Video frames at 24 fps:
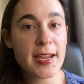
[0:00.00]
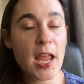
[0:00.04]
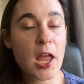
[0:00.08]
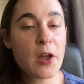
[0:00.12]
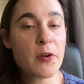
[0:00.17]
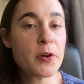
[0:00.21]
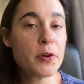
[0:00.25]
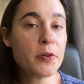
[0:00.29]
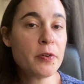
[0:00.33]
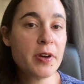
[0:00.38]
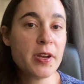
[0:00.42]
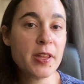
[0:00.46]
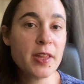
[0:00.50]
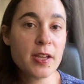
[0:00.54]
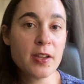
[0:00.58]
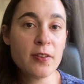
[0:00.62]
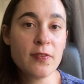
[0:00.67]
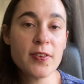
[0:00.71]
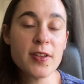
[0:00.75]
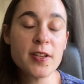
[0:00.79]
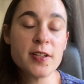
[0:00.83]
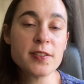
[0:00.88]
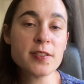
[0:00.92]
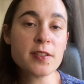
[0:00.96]
how acrylic
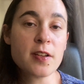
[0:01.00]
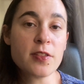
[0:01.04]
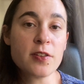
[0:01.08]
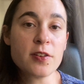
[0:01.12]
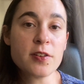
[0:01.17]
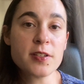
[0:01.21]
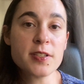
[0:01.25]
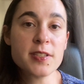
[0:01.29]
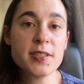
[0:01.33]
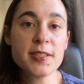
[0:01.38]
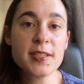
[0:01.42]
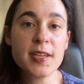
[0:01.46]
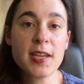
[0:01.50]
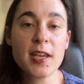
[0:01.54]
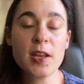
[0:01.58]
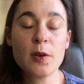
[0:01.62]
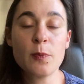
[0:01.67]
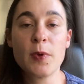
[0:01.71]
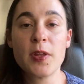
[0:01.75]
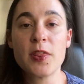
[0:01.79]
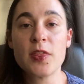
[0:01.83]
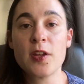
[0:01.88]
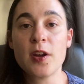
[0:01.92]
feels on their skin when